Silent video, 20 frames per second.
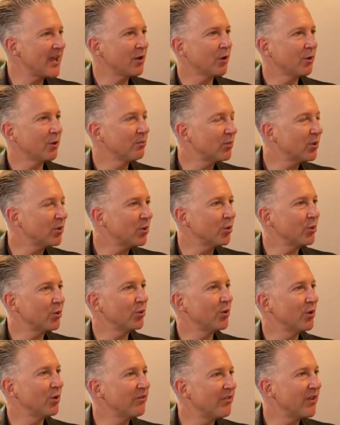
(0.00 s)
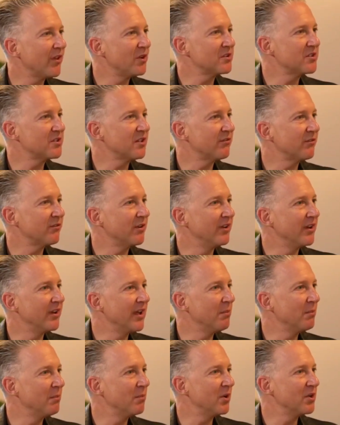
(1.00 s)
on board all of those different
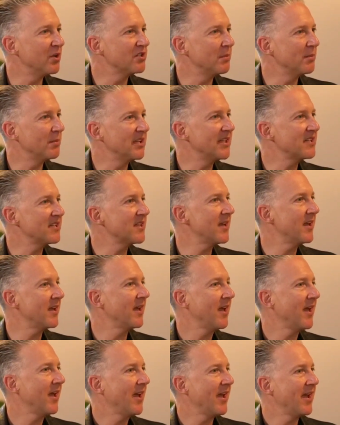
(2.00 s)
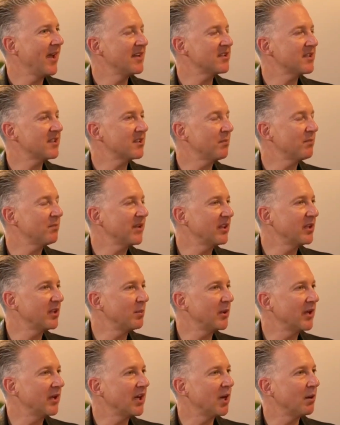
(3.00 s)
inputs? I mean, is it something that
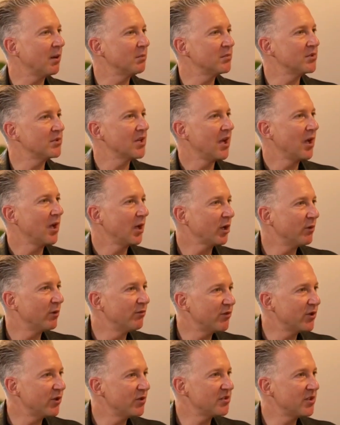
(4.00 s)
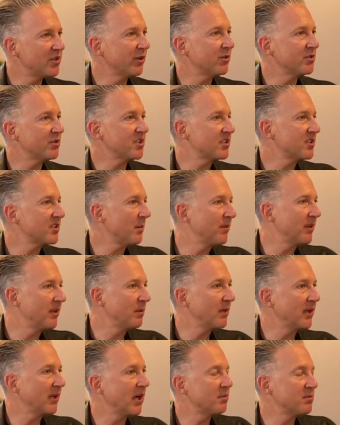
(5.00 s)
becomes confusing, or is it something that
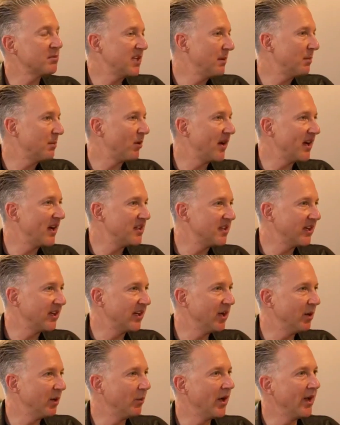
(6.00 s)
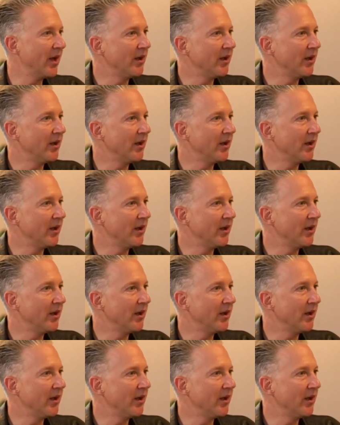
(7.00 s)
becomes liberating in a way?